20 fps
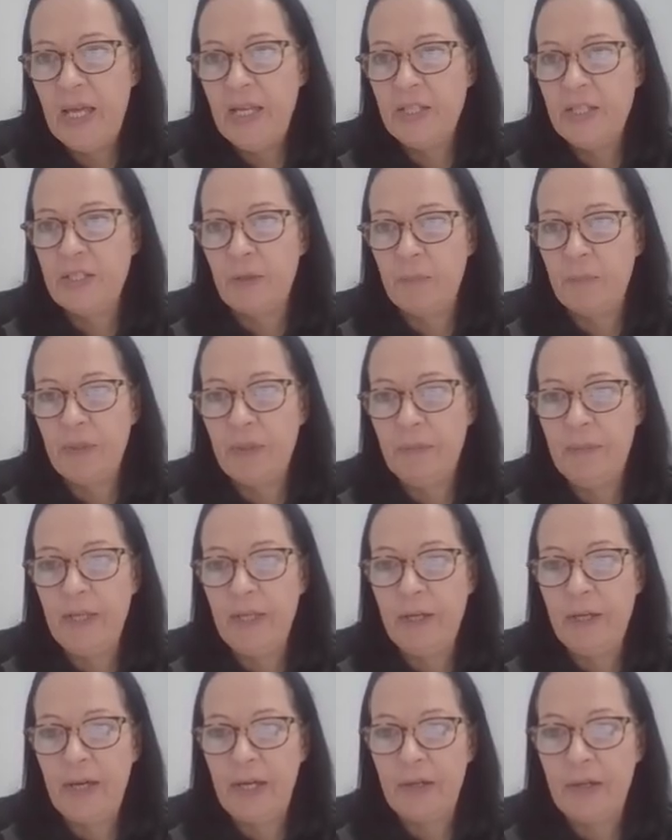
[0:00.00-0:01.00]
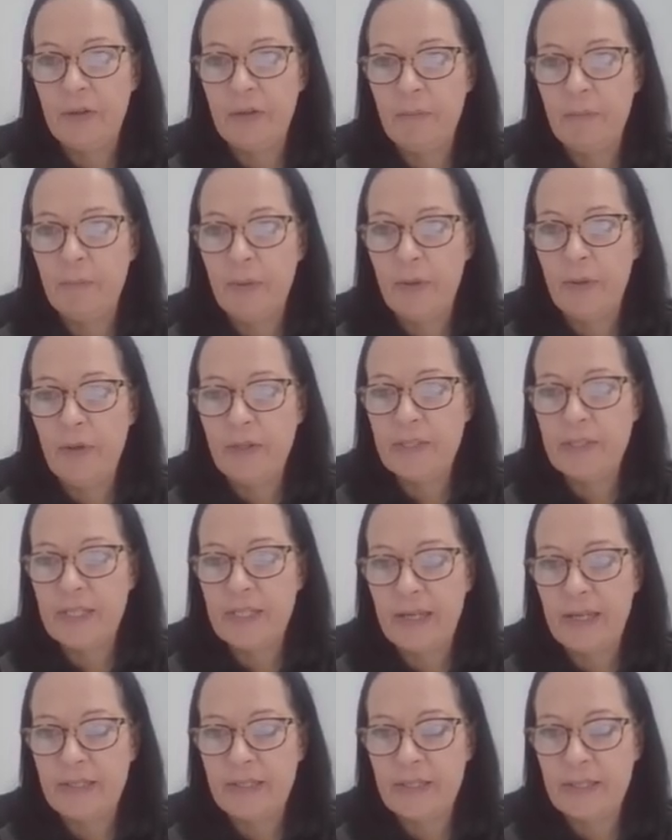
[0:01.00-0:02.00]
So PPO out of the box
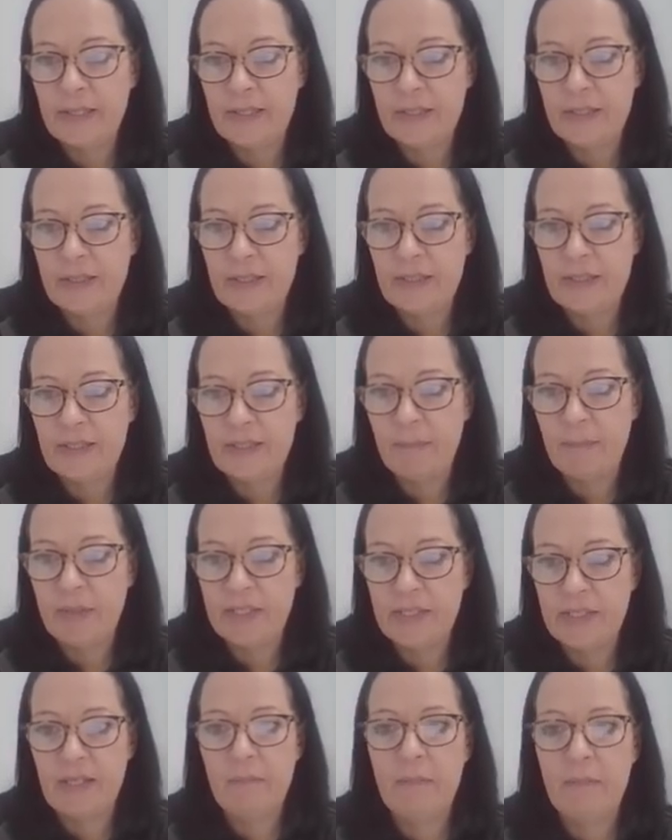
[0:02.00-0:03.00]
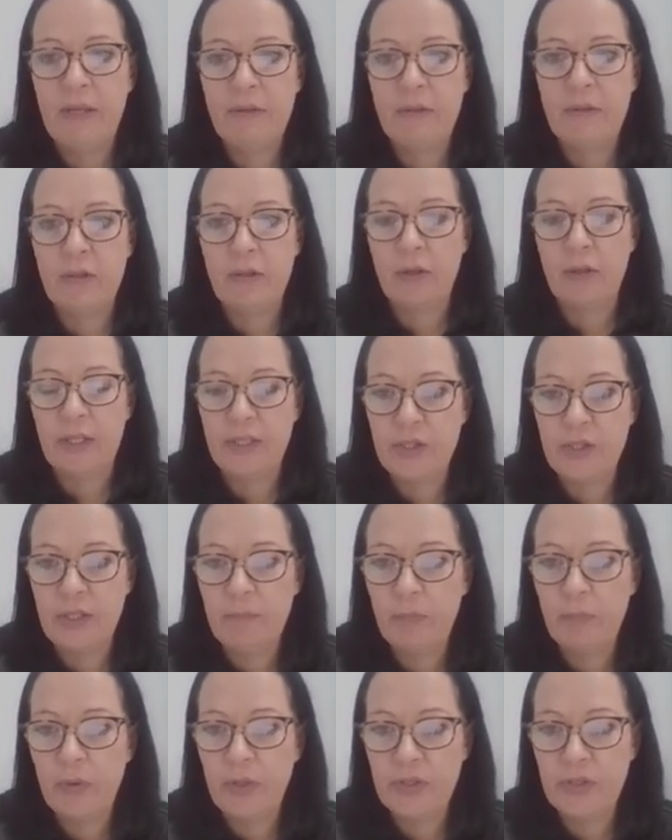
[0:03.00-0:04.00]
has this templates and
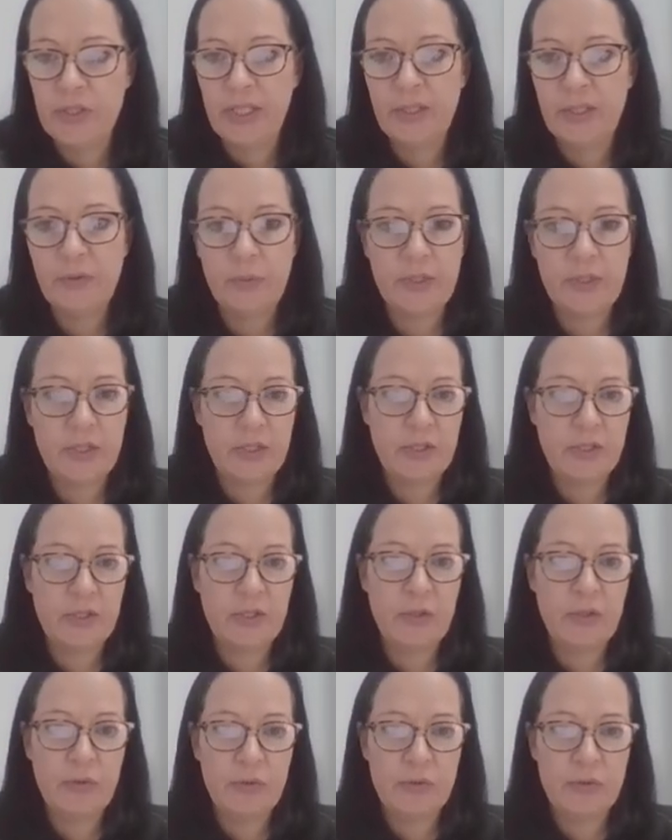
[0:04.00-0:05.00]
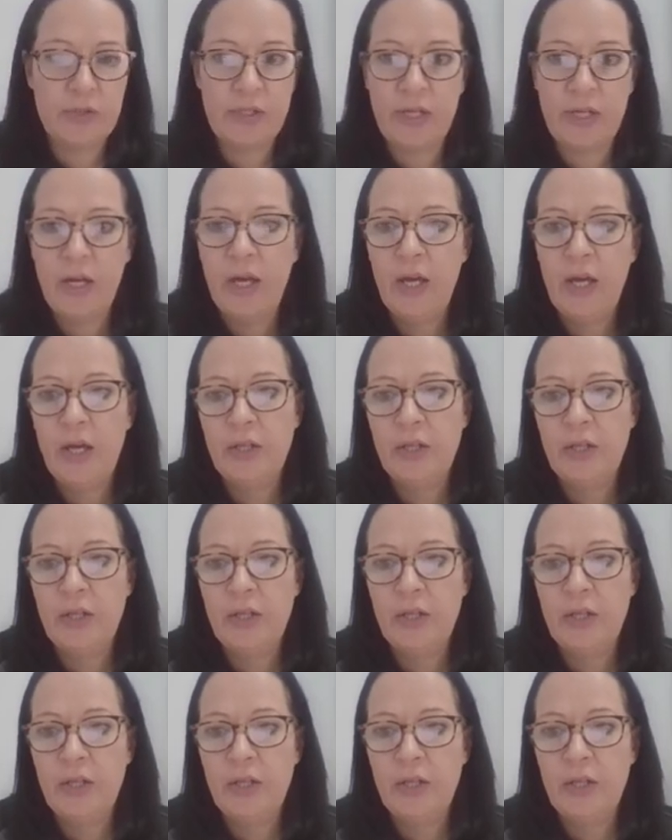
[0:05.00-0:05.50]
methodology project, which is used